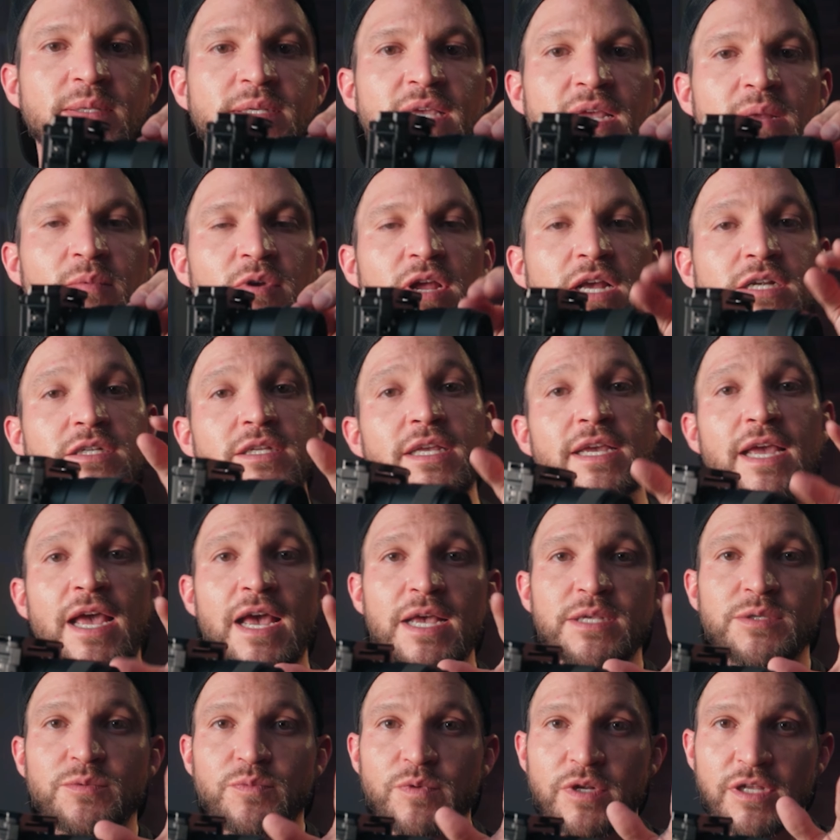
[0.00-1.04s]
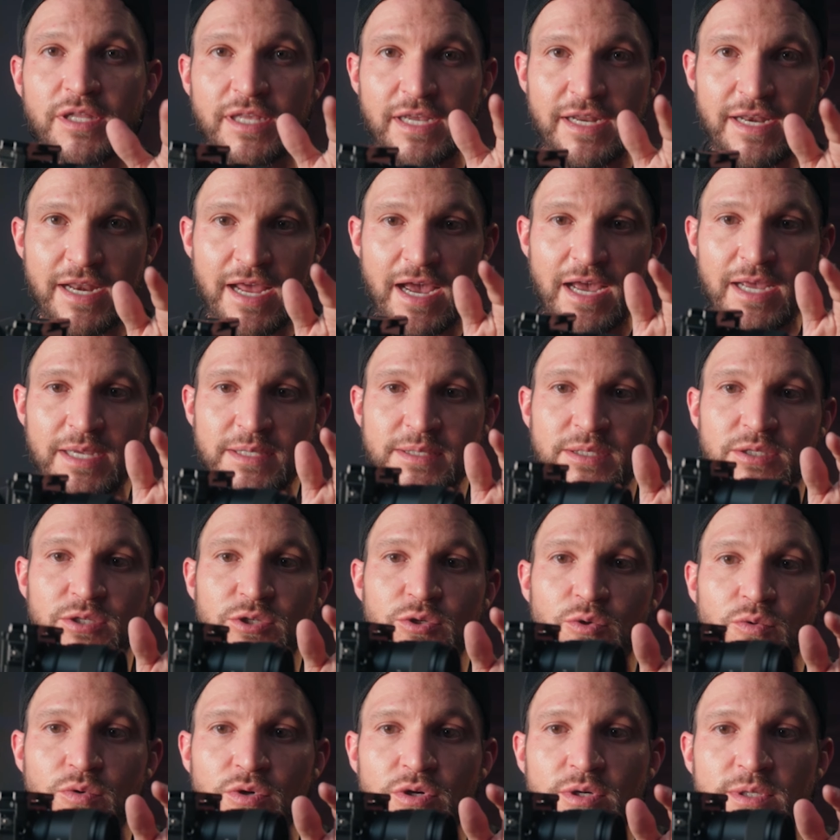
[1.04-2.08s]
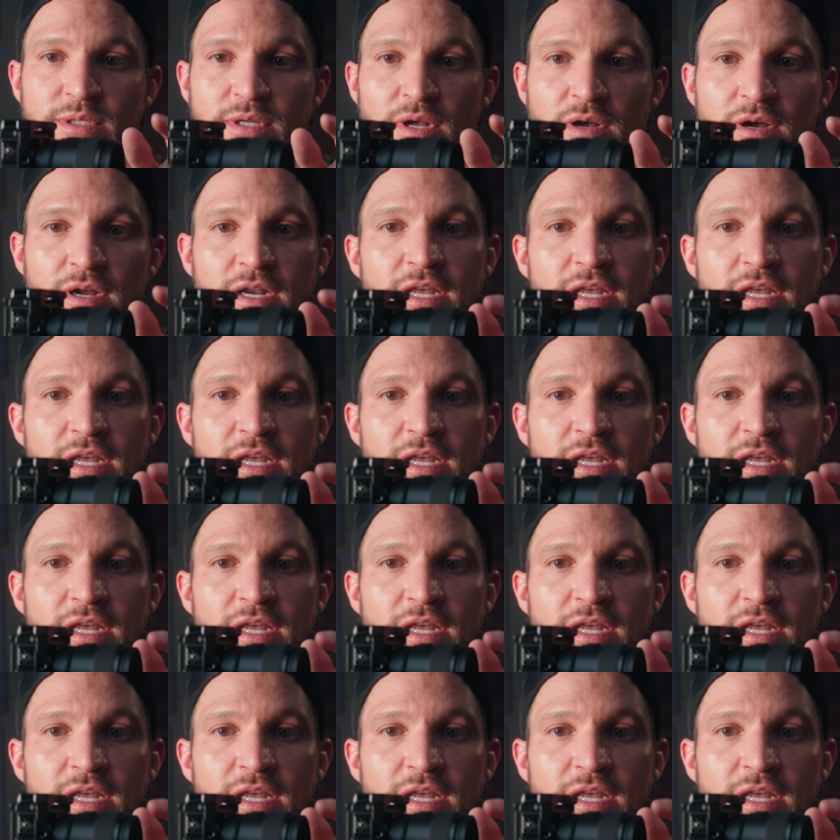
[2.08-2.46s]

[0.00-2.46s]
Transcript: camera actually has really nice doors on